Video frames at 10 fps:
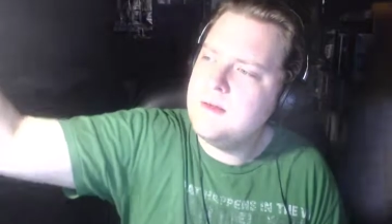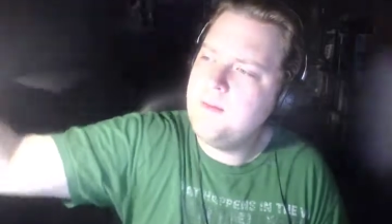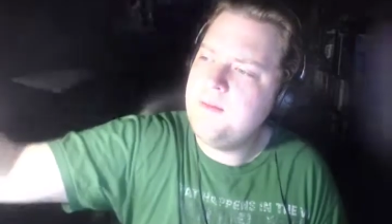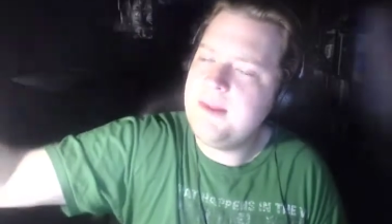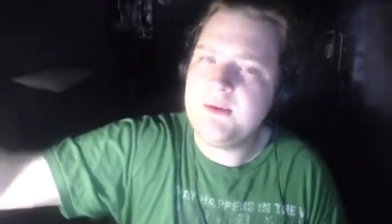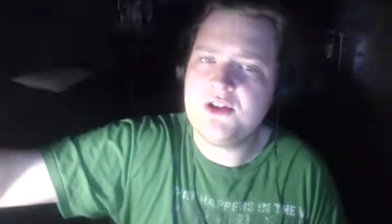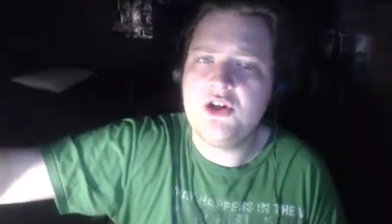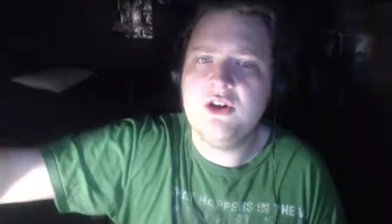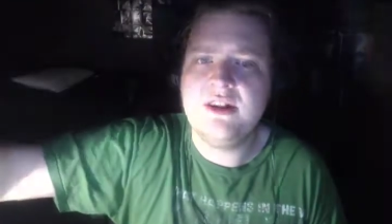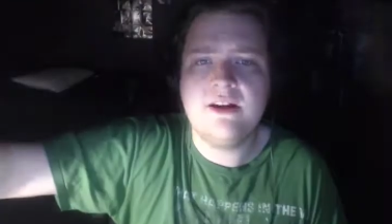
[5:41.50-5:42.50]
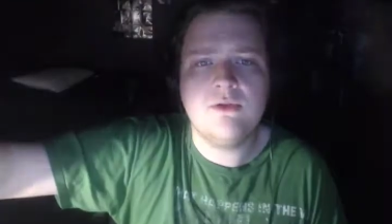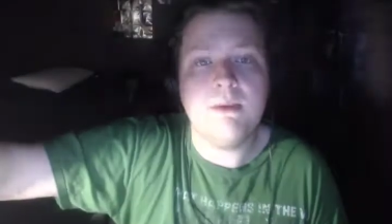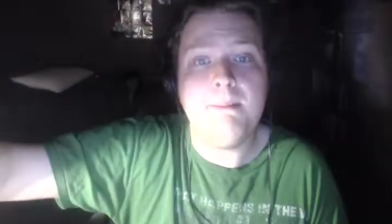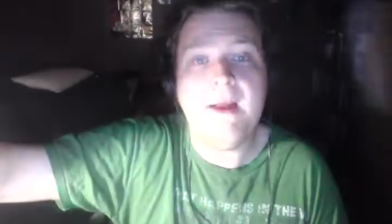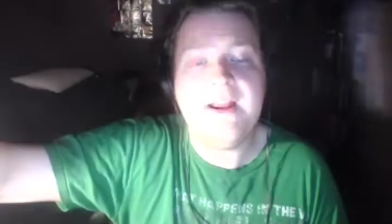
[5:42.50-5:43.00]
that was a good little
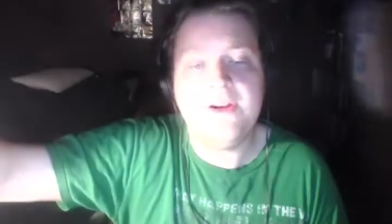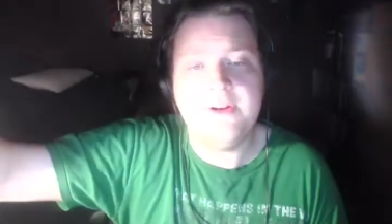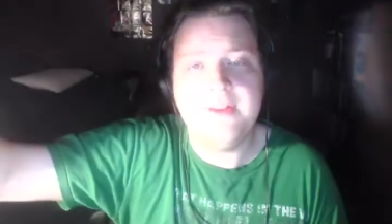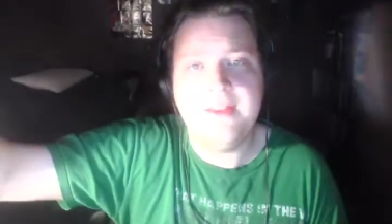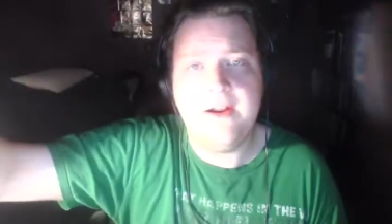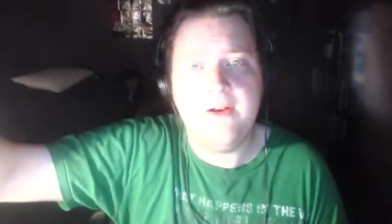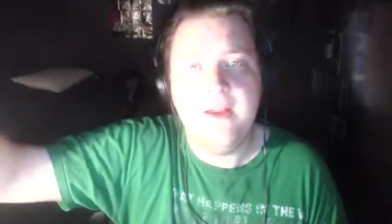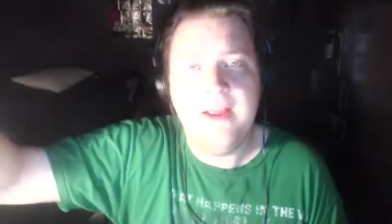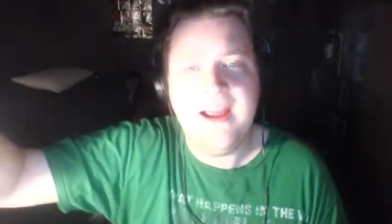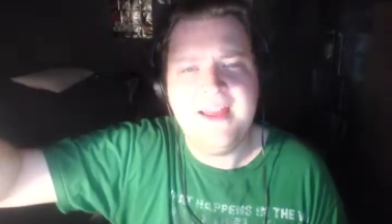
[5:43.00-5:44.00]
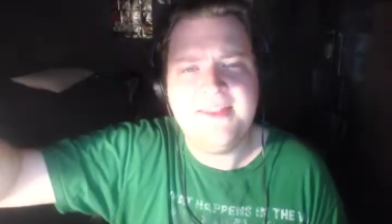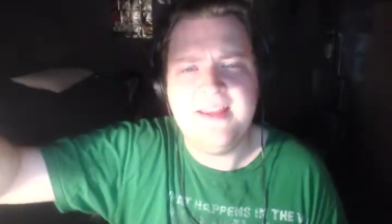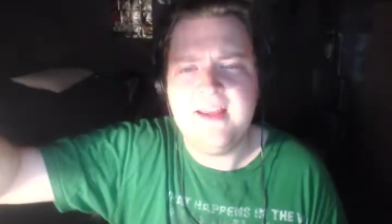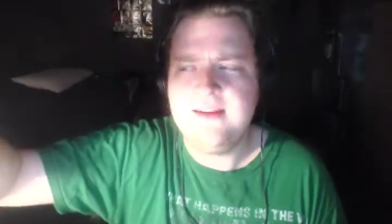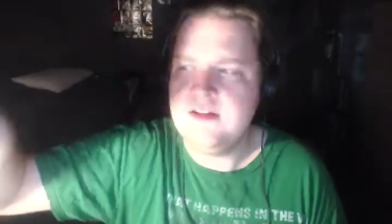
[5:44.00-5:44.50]
reminder in there at
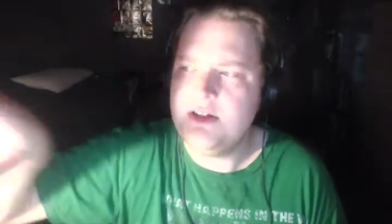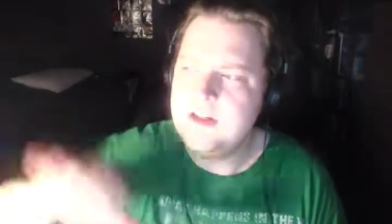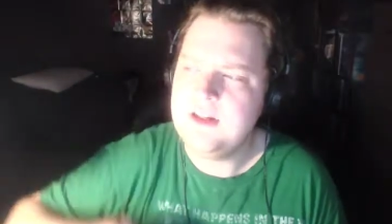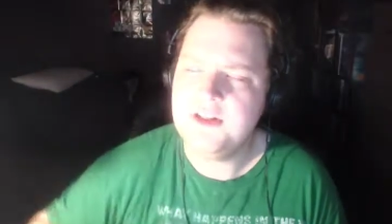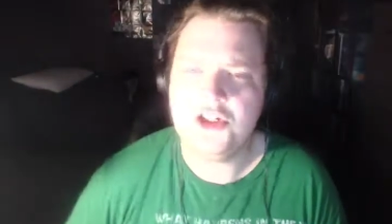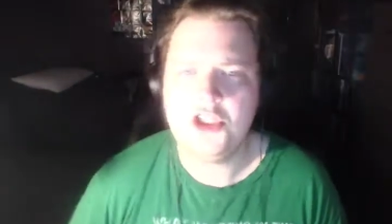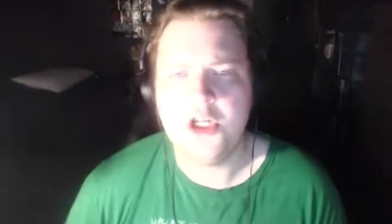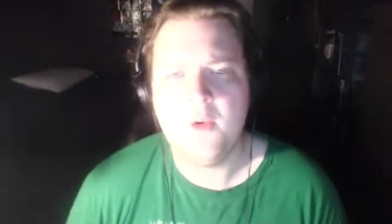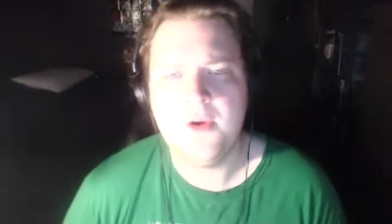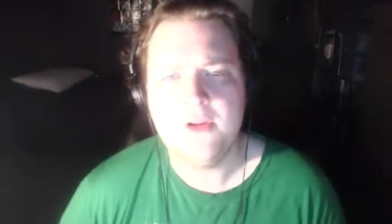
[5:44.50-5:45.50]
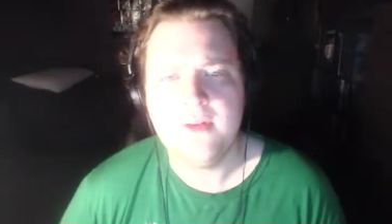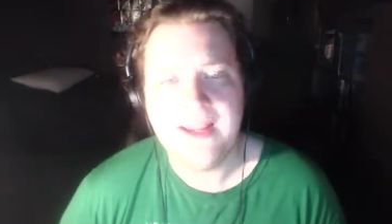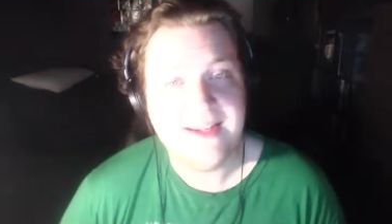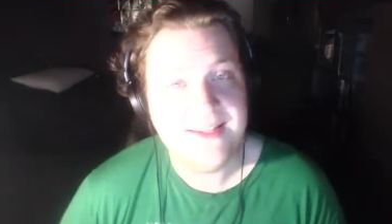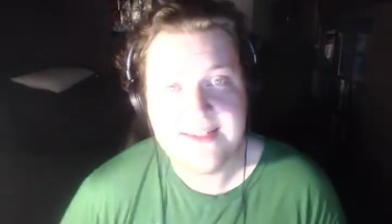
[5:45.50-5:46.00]
the ending, to, just showing you
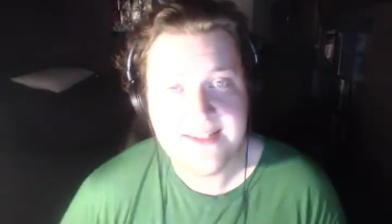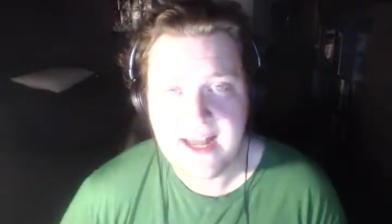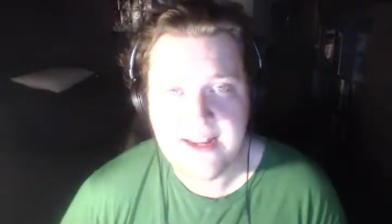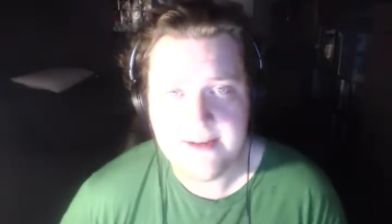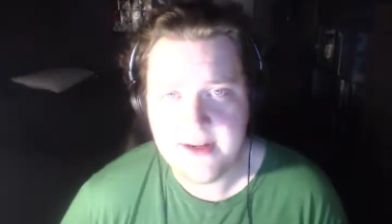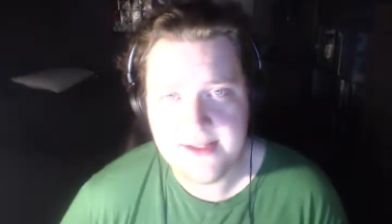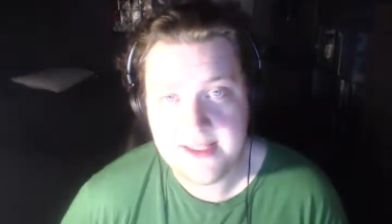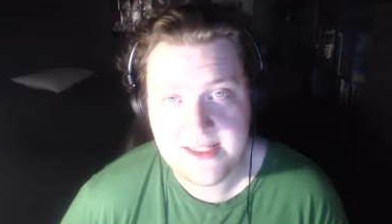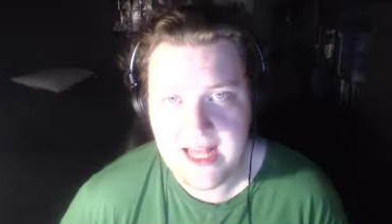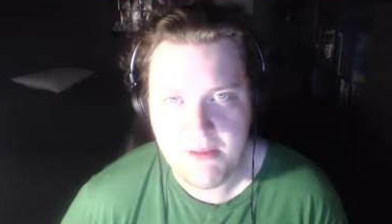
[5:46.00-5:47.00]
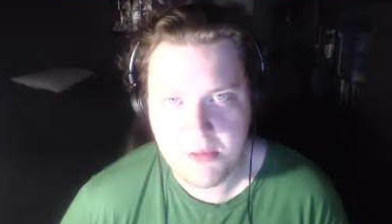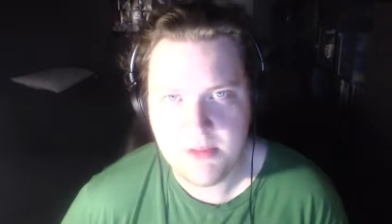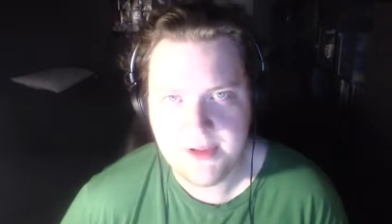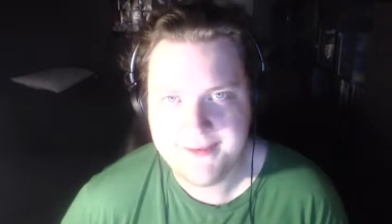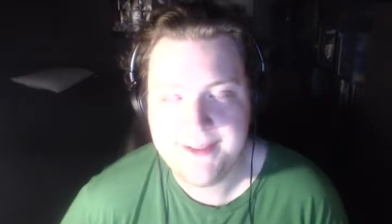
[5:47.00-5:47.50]
like he's not
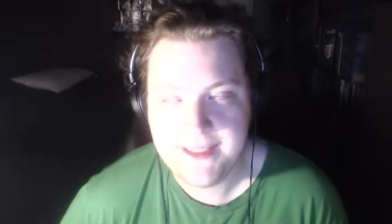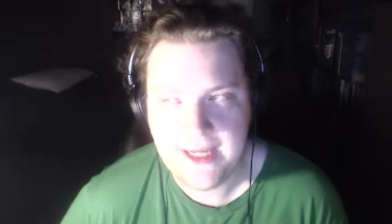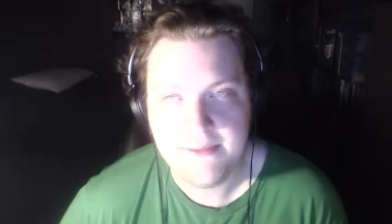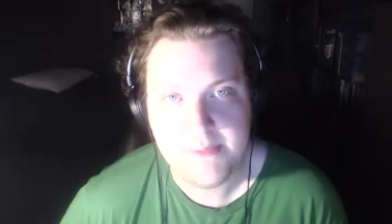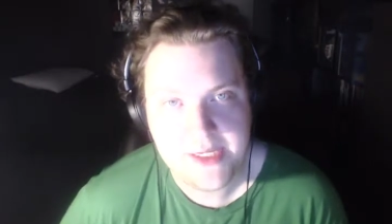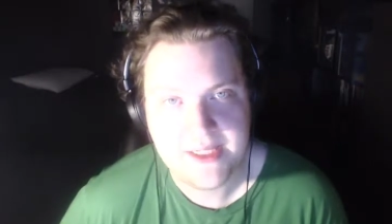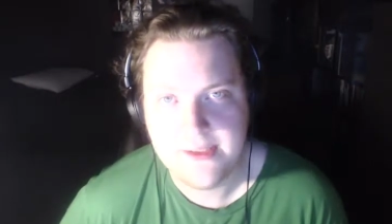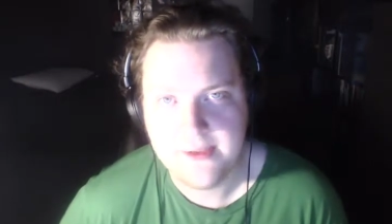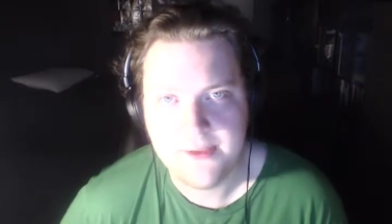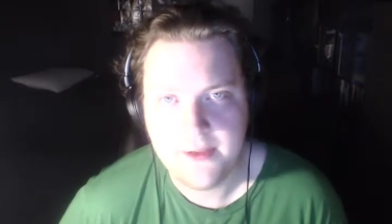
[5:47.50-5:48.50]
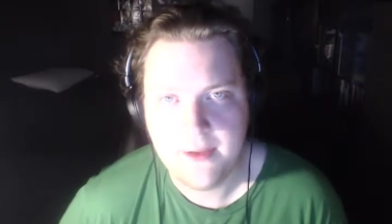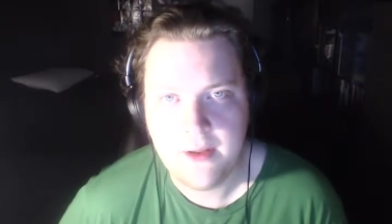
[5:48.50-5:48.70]
unstoppable. He can be killed.